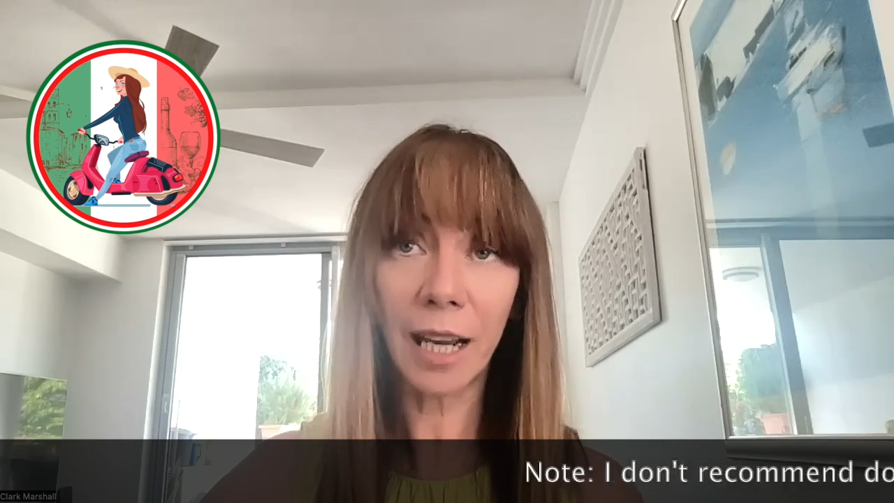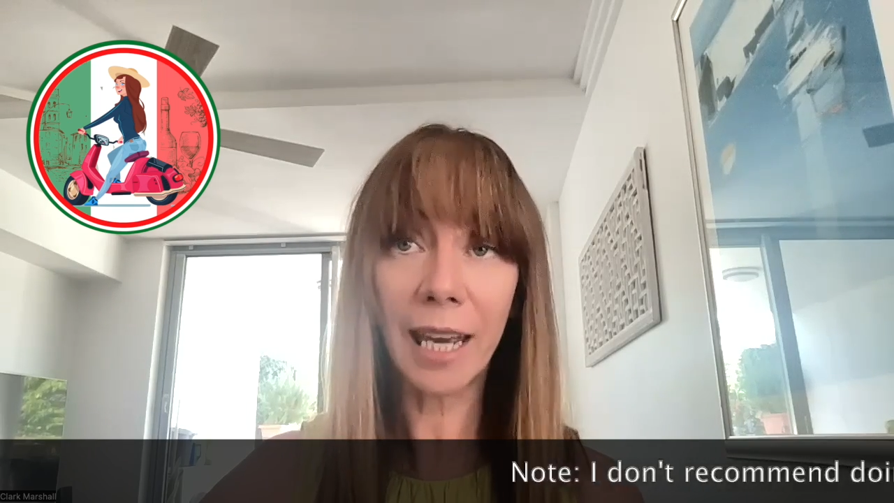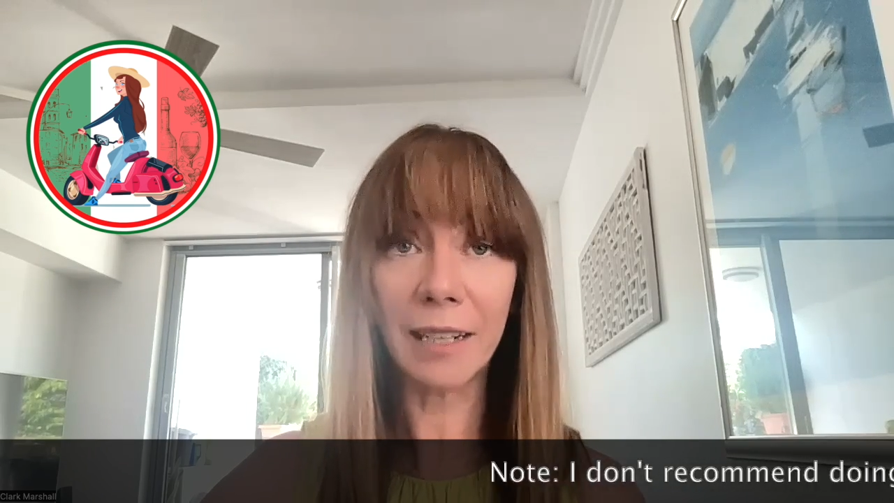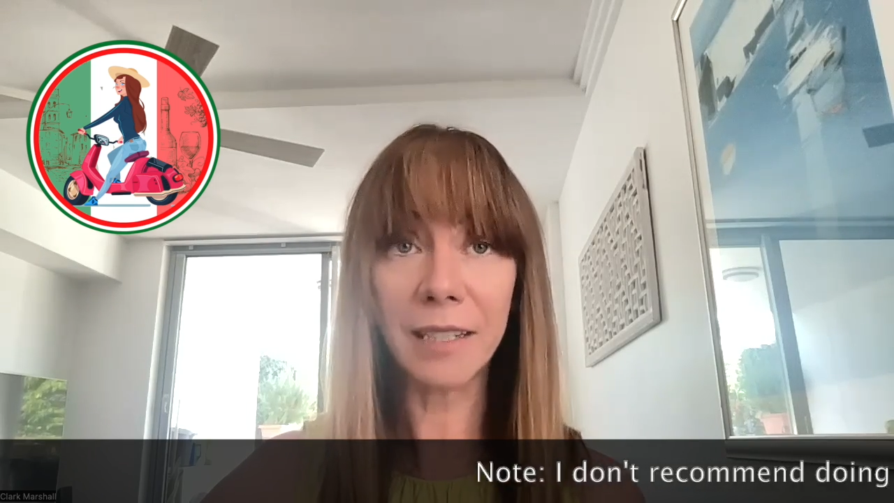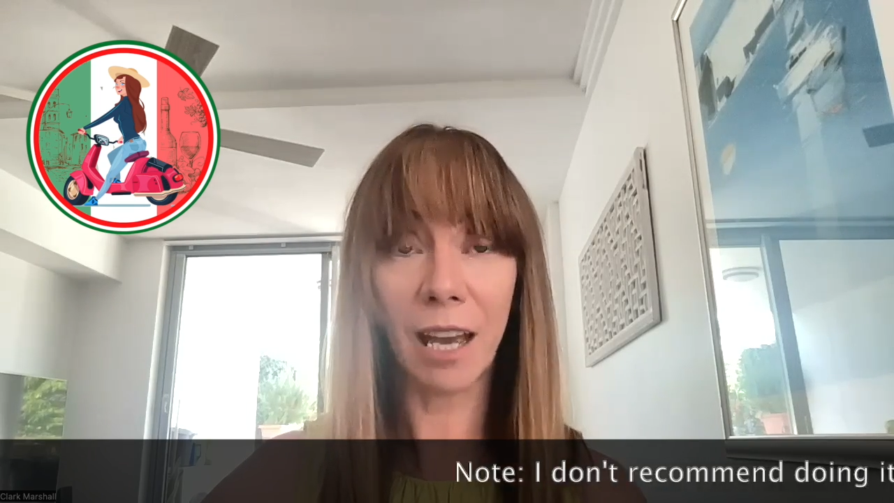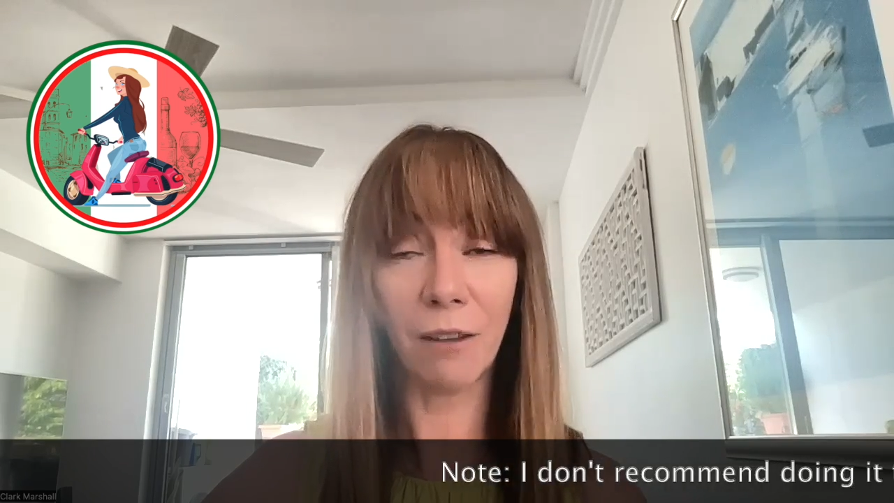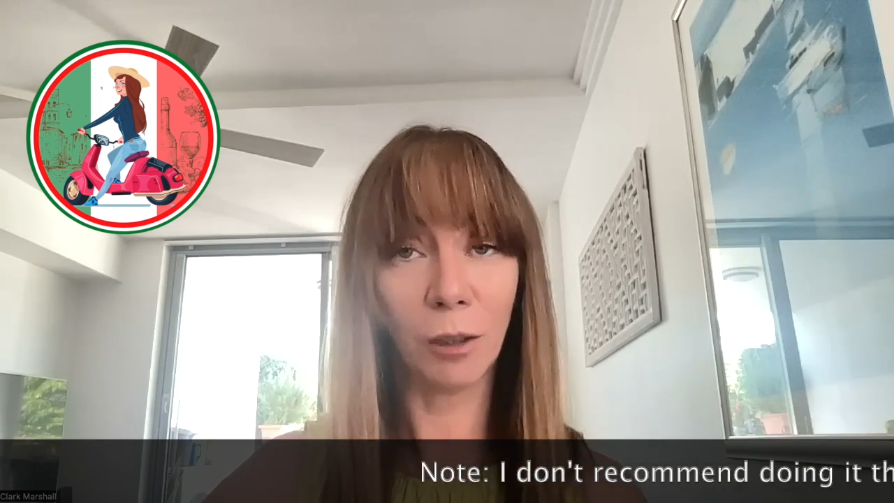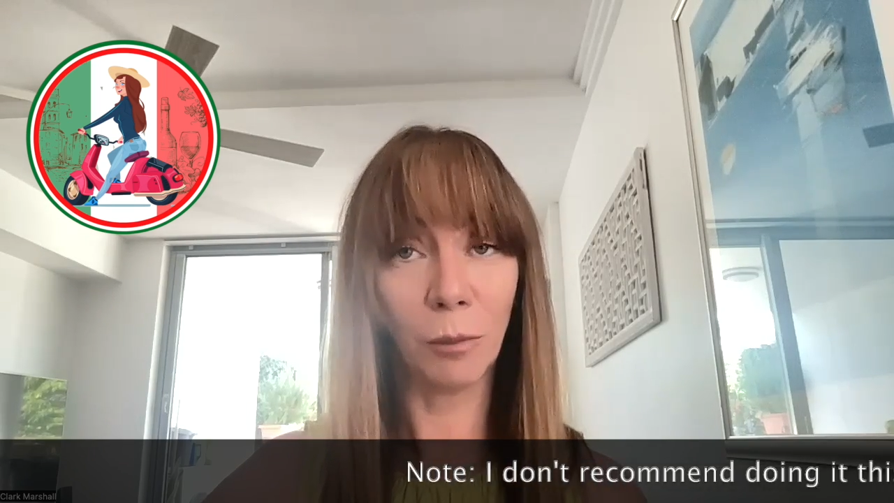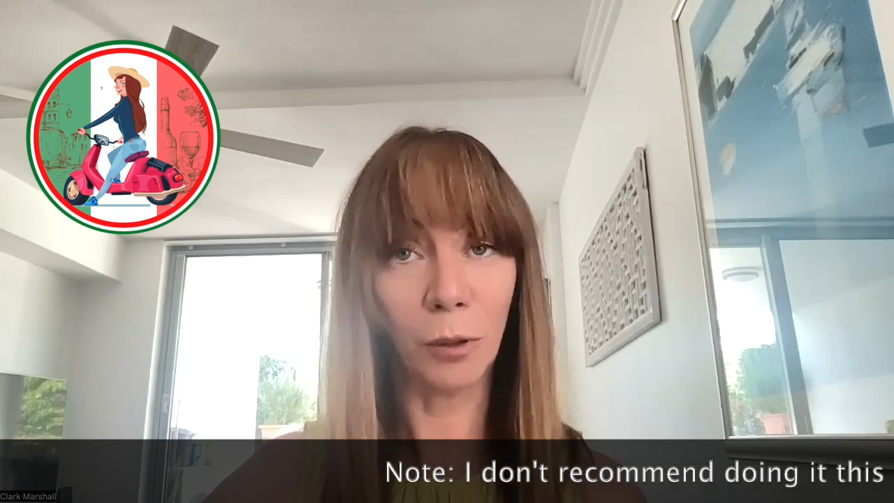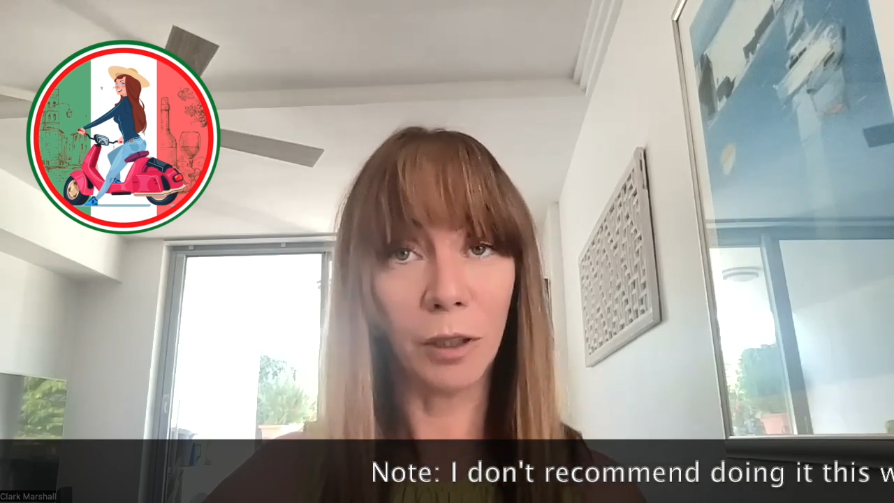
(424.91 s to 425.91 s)
had to have an
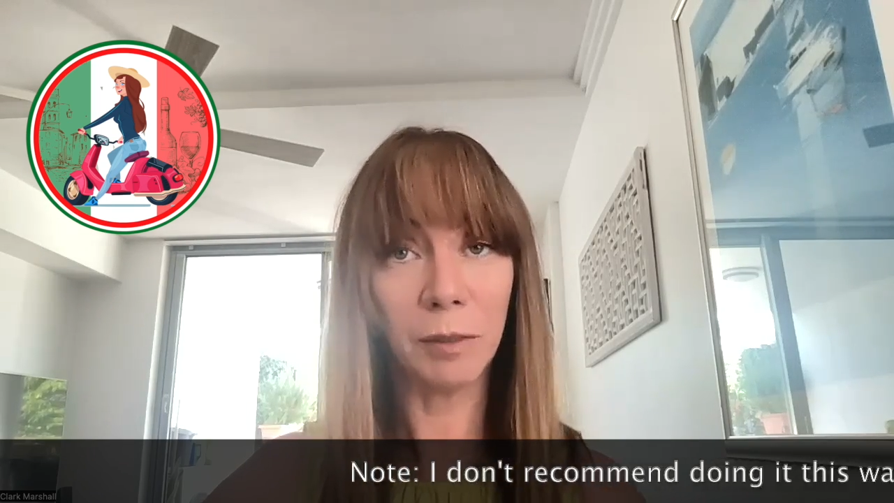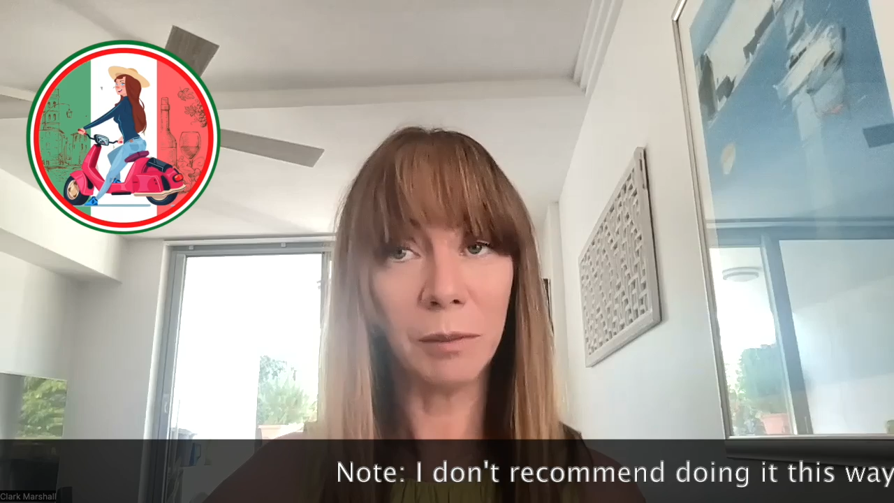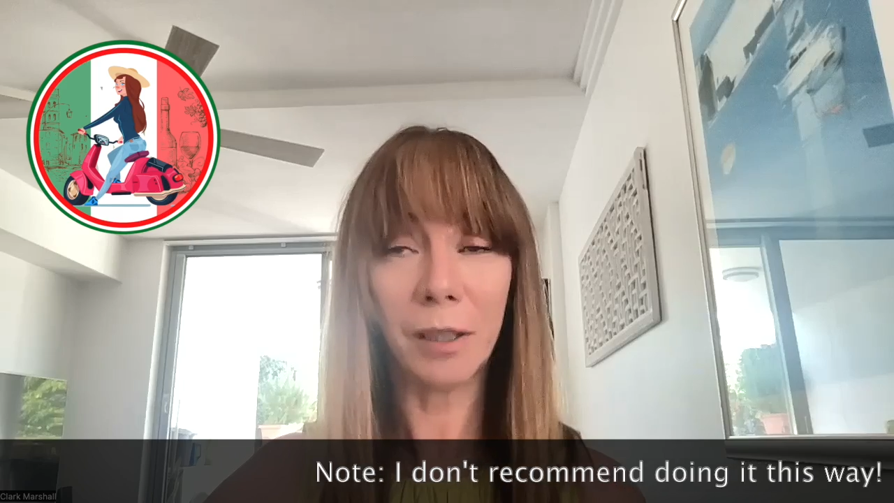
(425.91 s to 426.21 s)
appointment